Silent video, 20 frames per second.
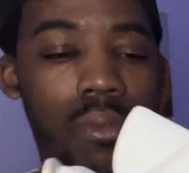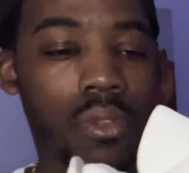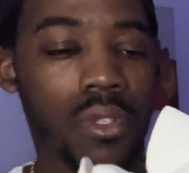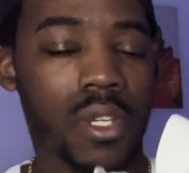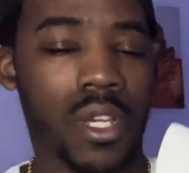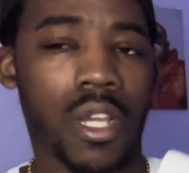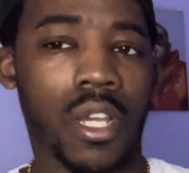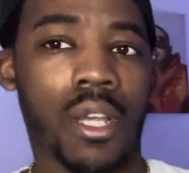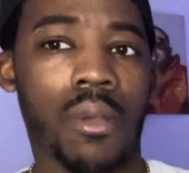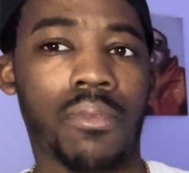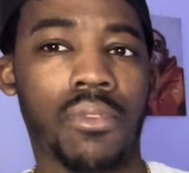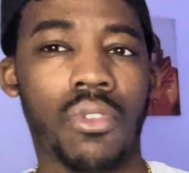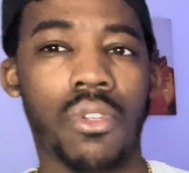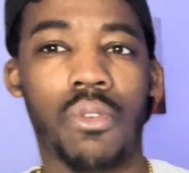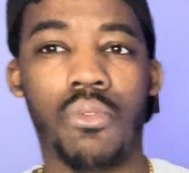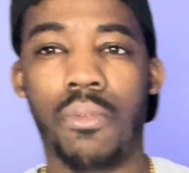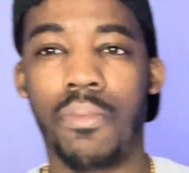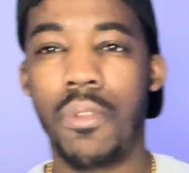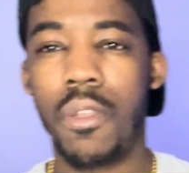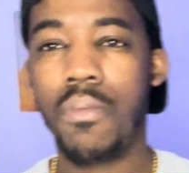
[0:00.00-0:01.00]
of times,
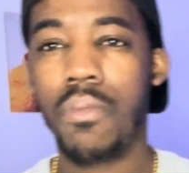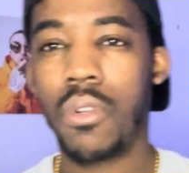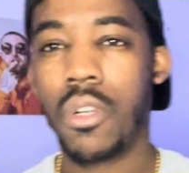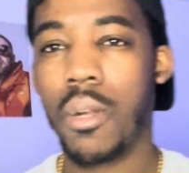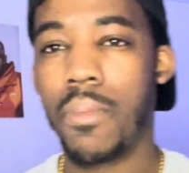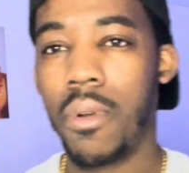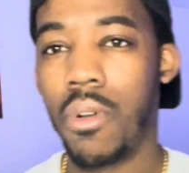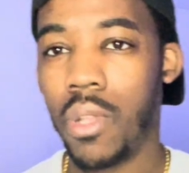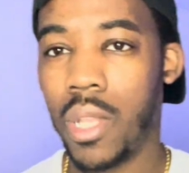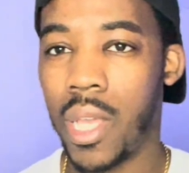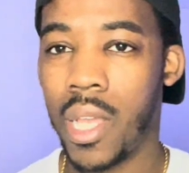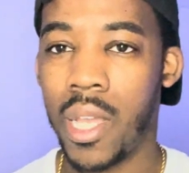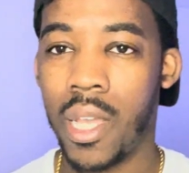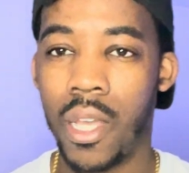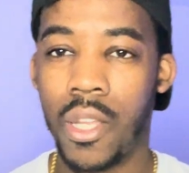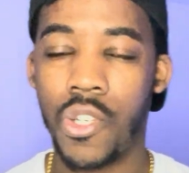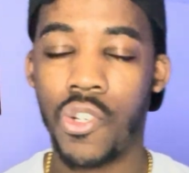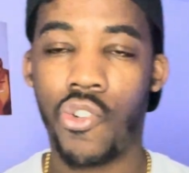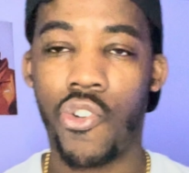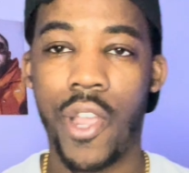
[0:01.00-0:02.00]
when people come online
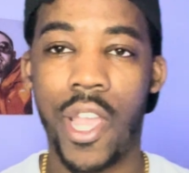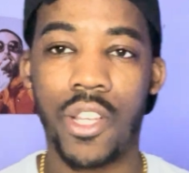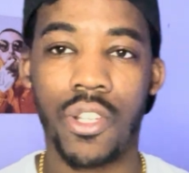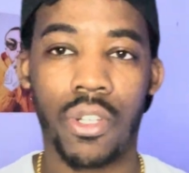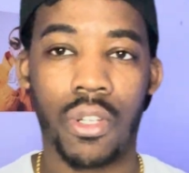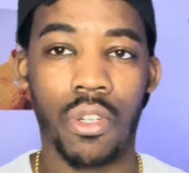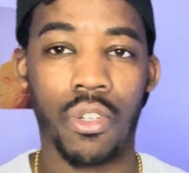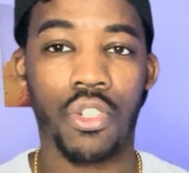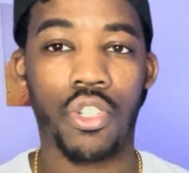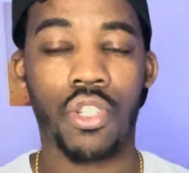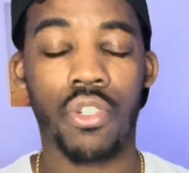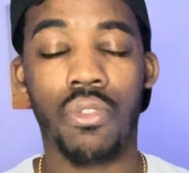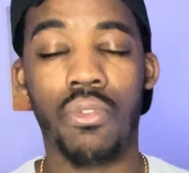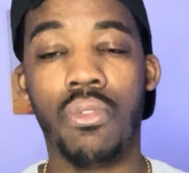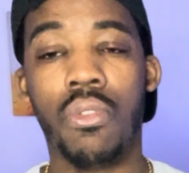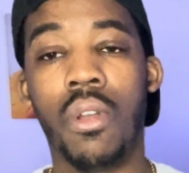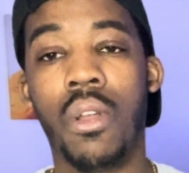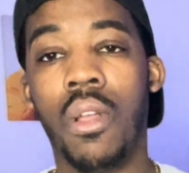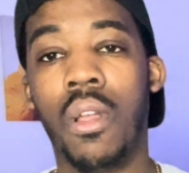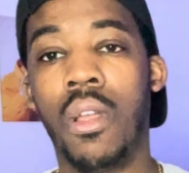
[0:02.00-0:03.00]
trashing a shoe,
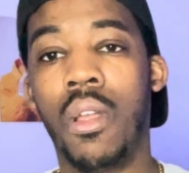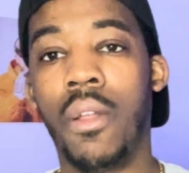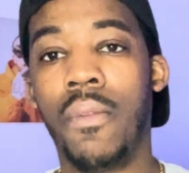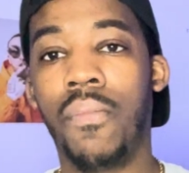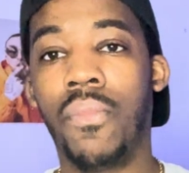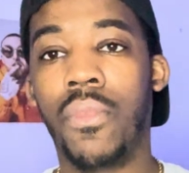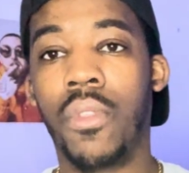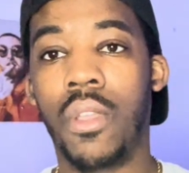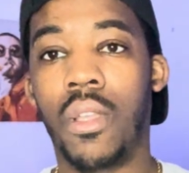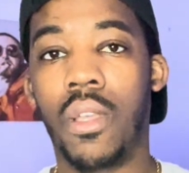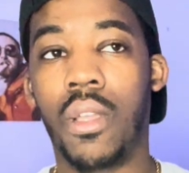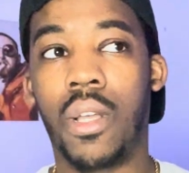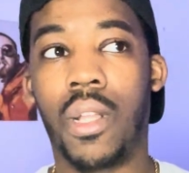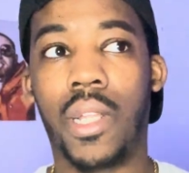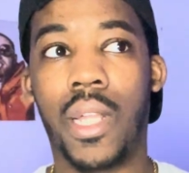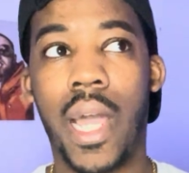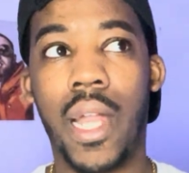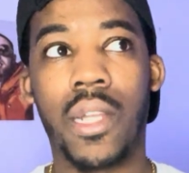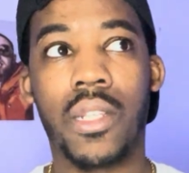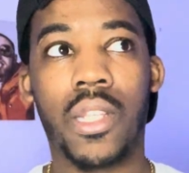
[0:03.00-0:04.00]
a
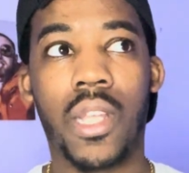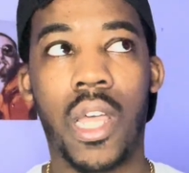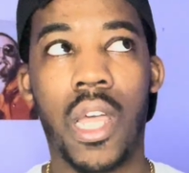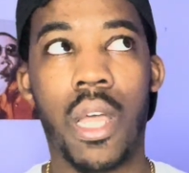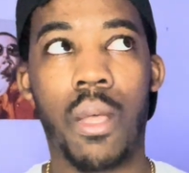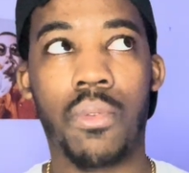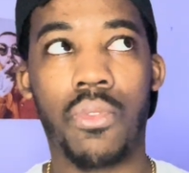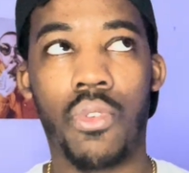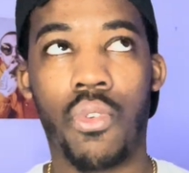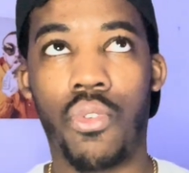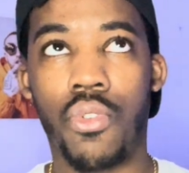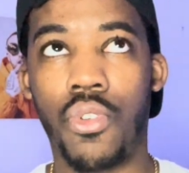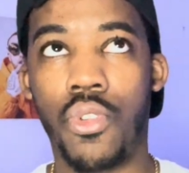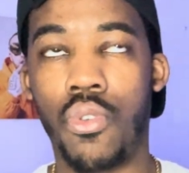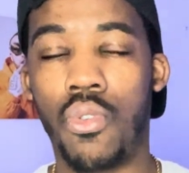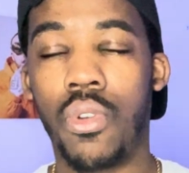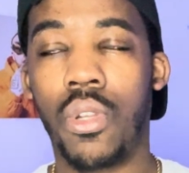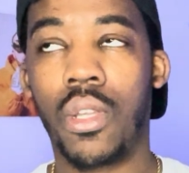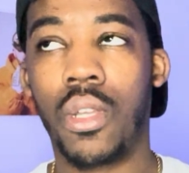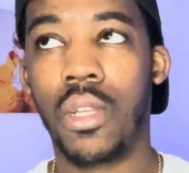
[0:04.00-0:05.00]
lot of times they're
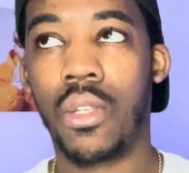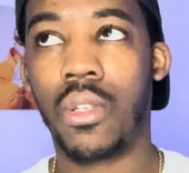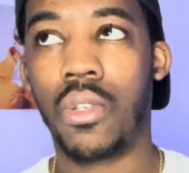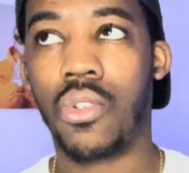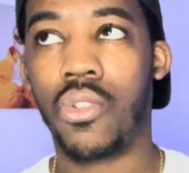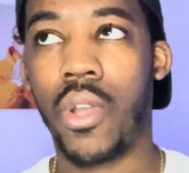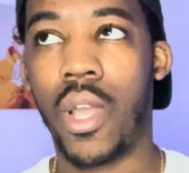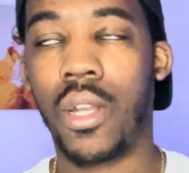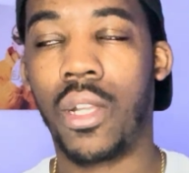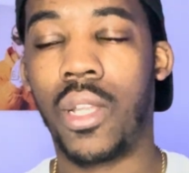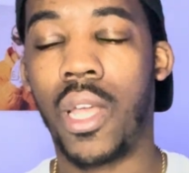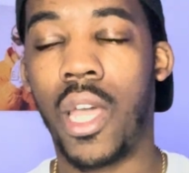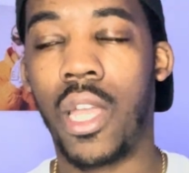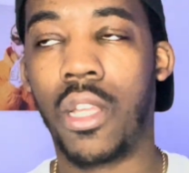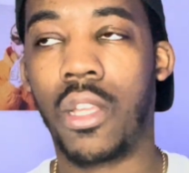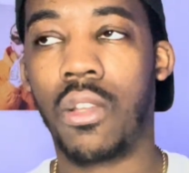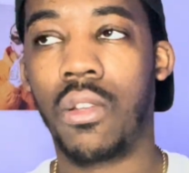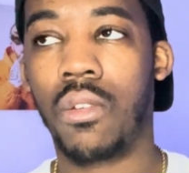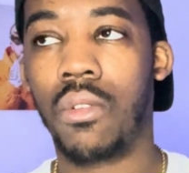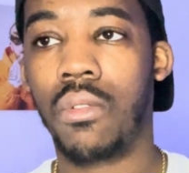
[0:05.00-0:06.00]
doing it to try to like
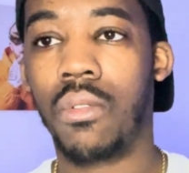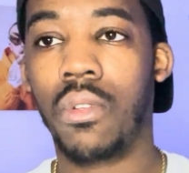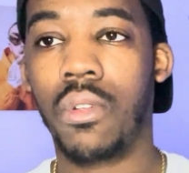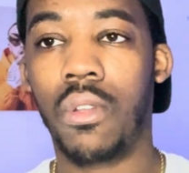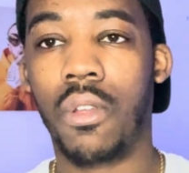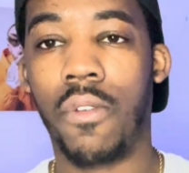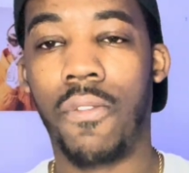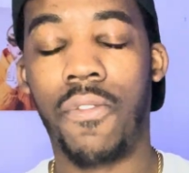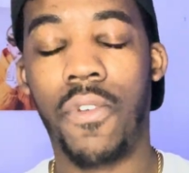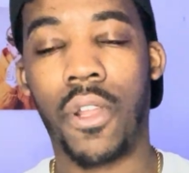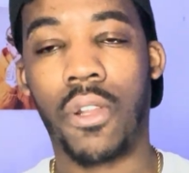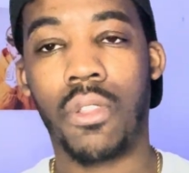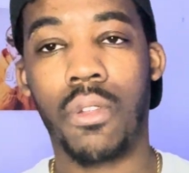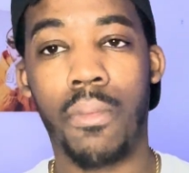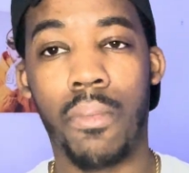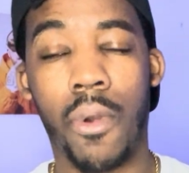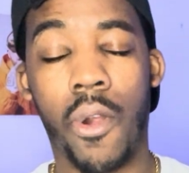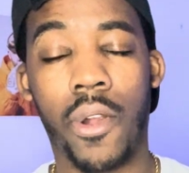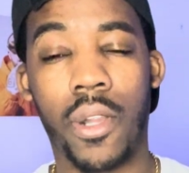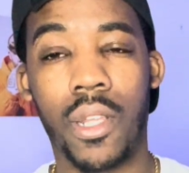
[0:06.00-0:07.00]
affect the
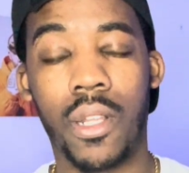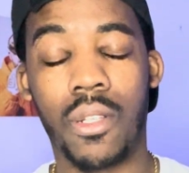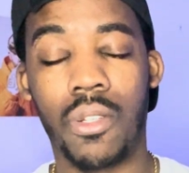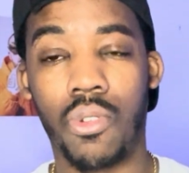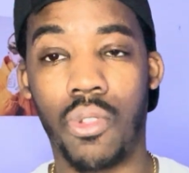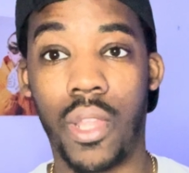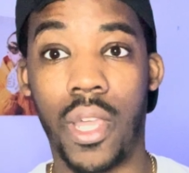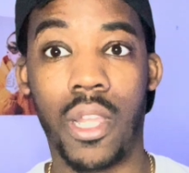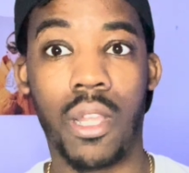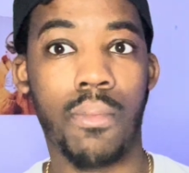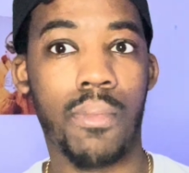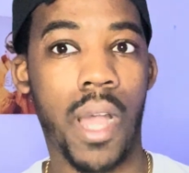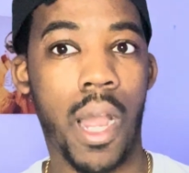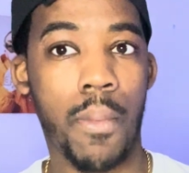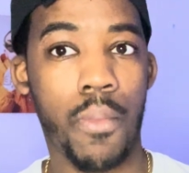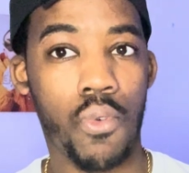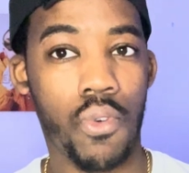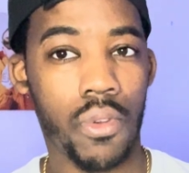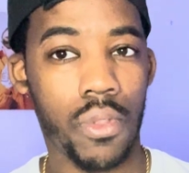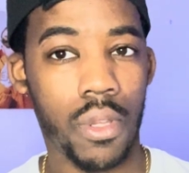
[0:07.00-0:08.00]
market so they can buy
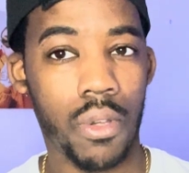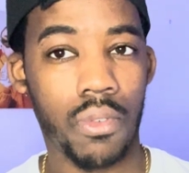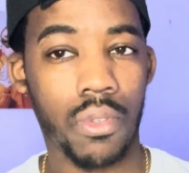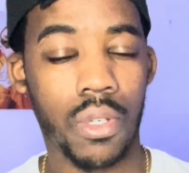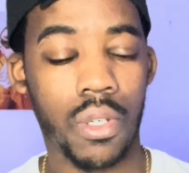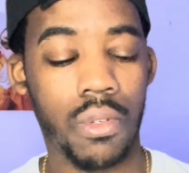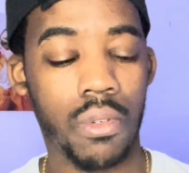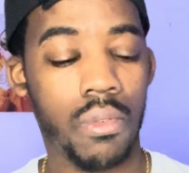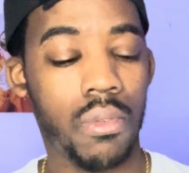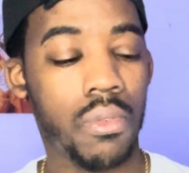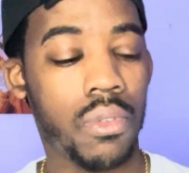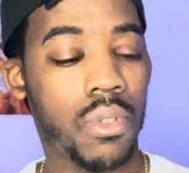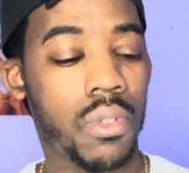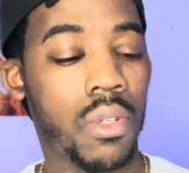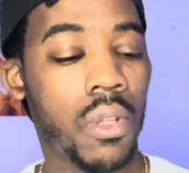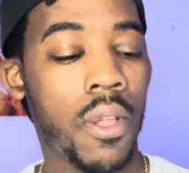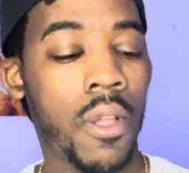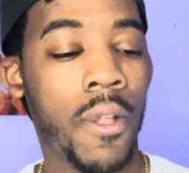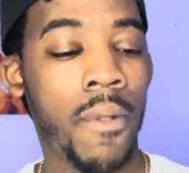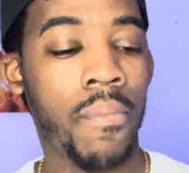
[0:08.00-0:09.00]
more of those shoes.
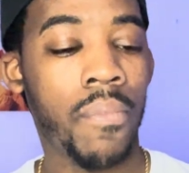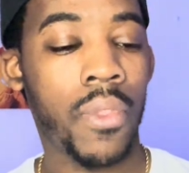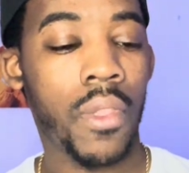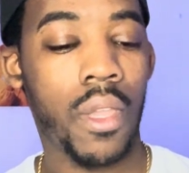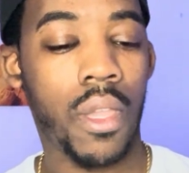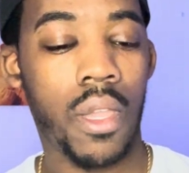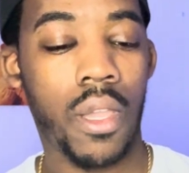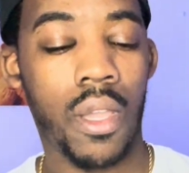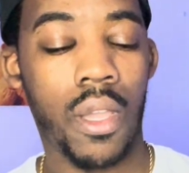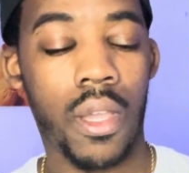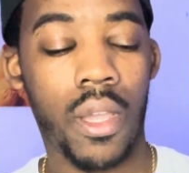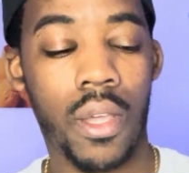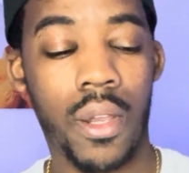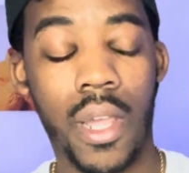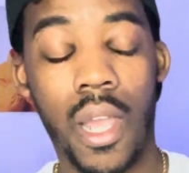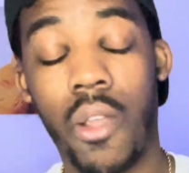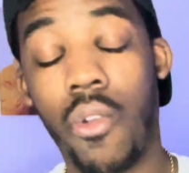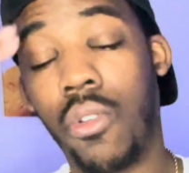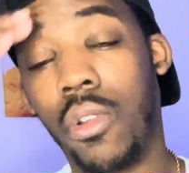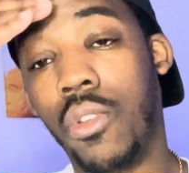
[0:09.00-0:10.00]
And I
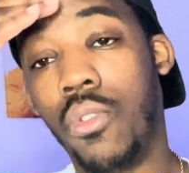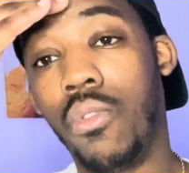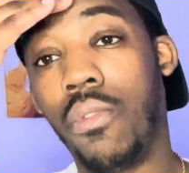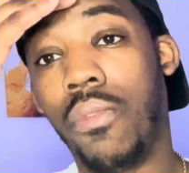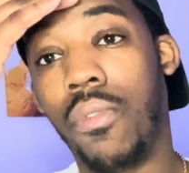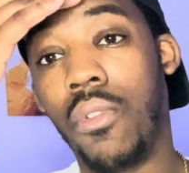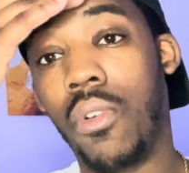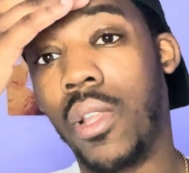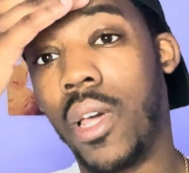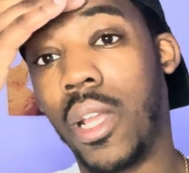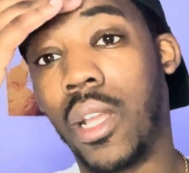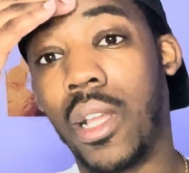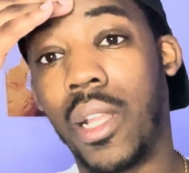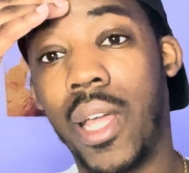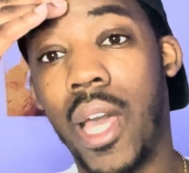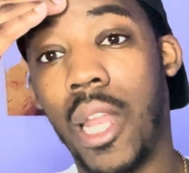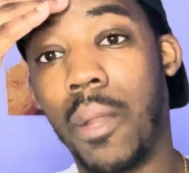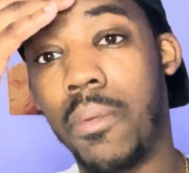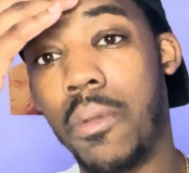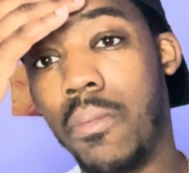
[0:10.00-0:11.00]
really do feel like a lot
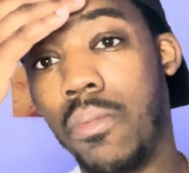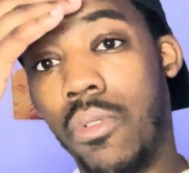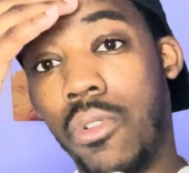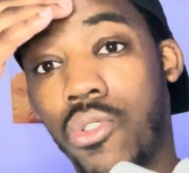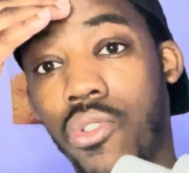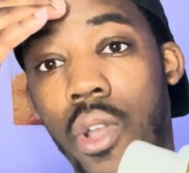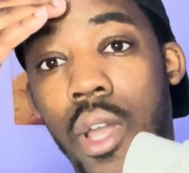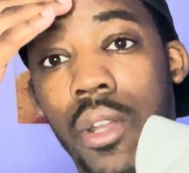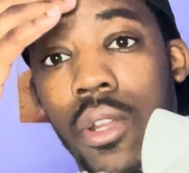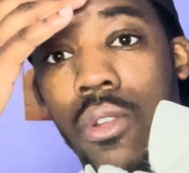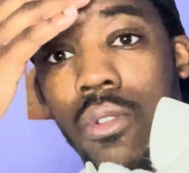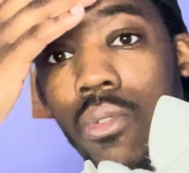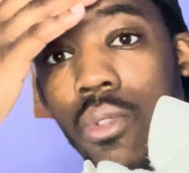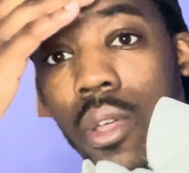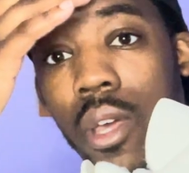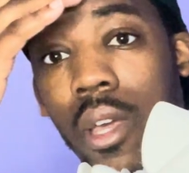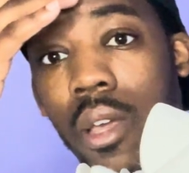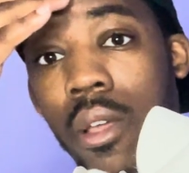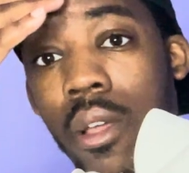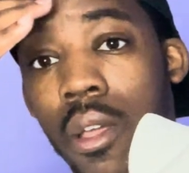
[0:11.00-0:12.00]
of people are trying to do
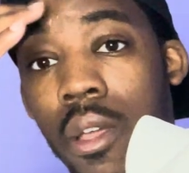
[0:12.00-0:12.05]
that.